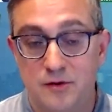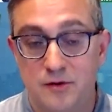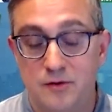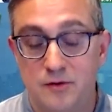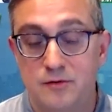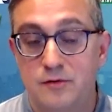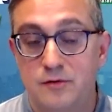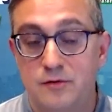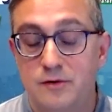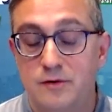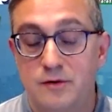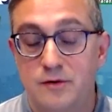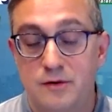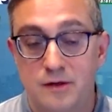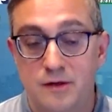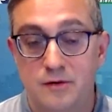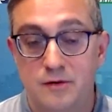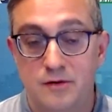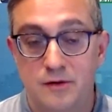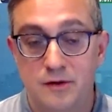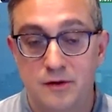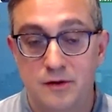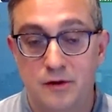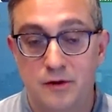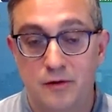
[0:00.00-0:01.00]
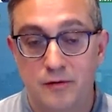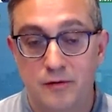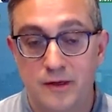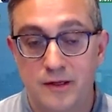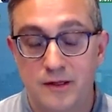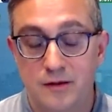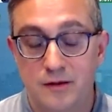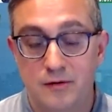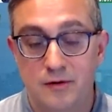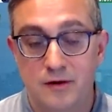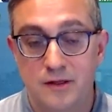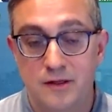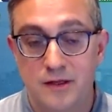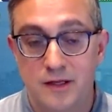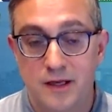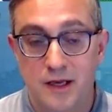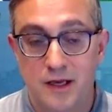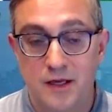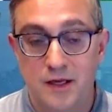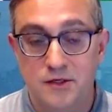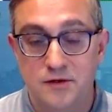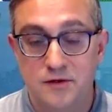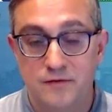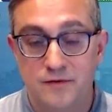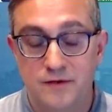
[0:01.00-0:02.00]
to do. You could go in, look at the
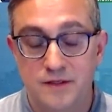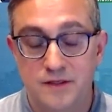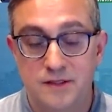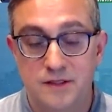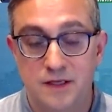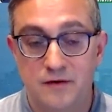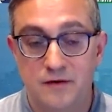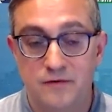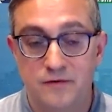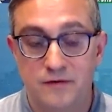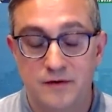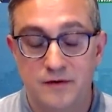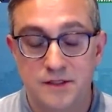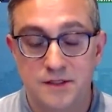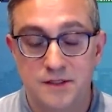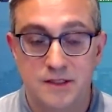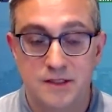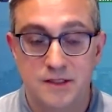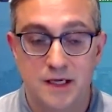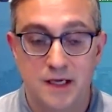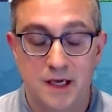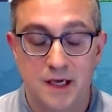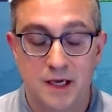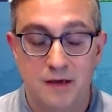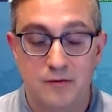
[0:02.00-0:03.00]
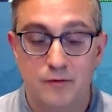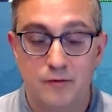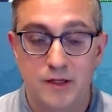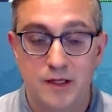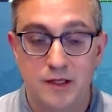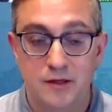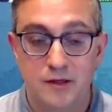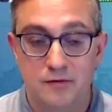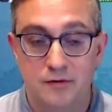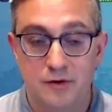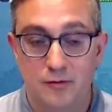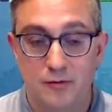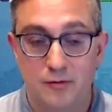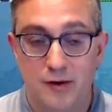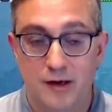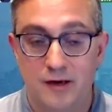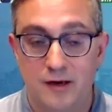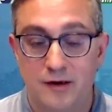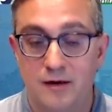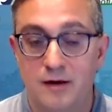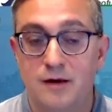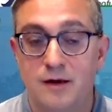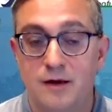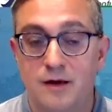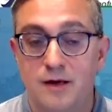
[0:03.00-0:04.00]
age of this stuff and just say, hey, we need to
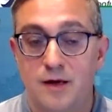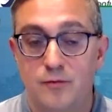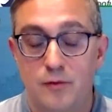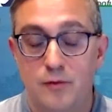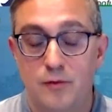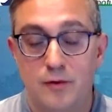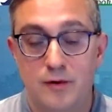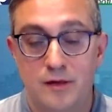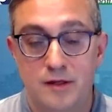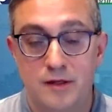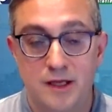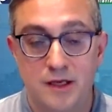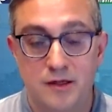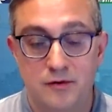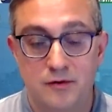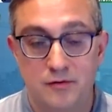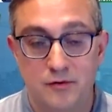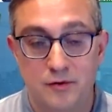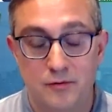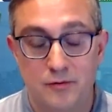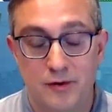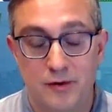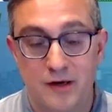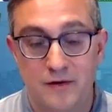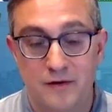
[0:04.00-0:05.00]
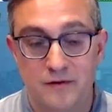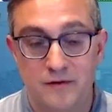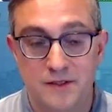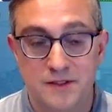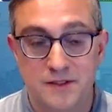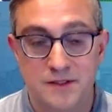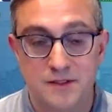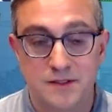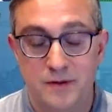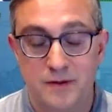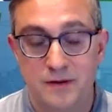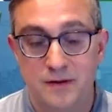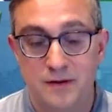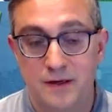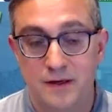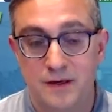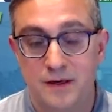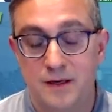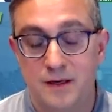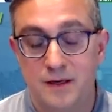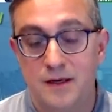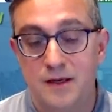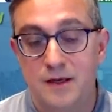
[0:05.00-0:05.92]
rewire. And what would it take to rewire this building?